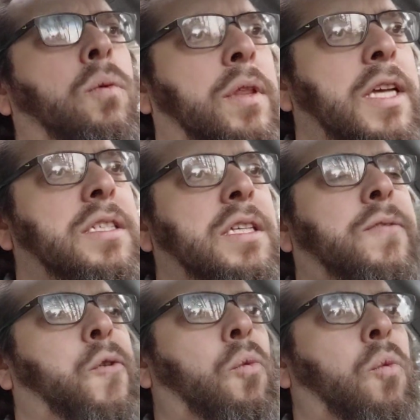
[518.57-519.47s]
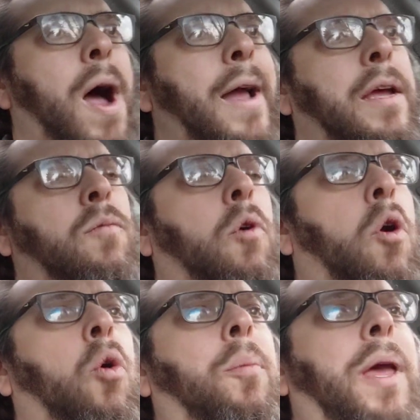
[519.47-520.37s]
This is for rock and
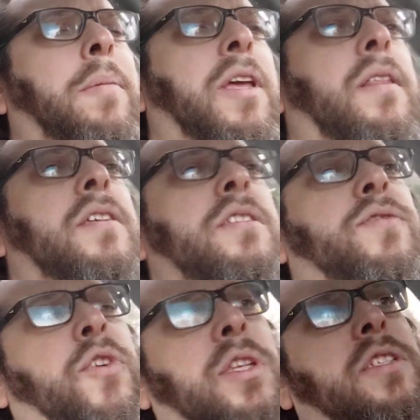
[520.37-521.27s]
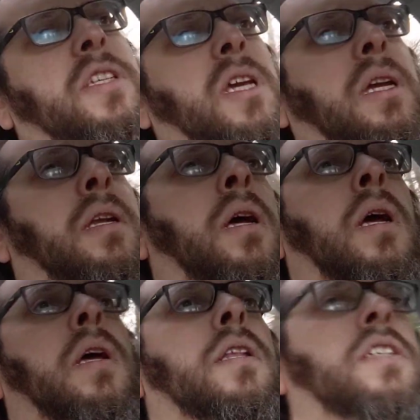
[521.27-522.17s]
roll, baby. This is for the scene.
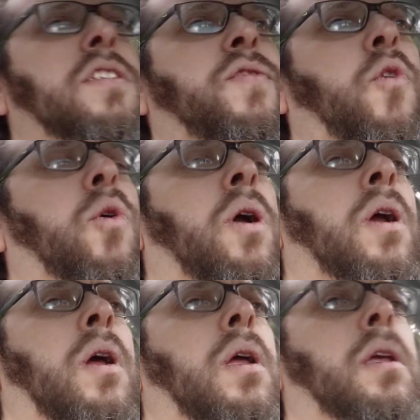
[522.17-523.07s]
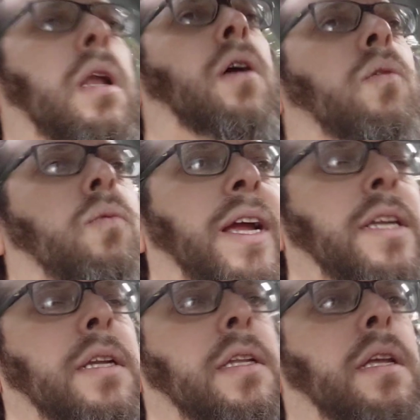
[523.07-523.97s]
This is for, you know,
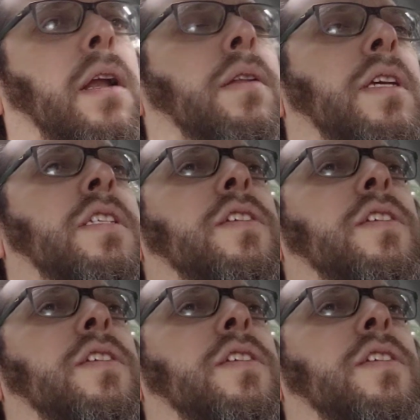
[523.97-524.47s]
rate, you know, this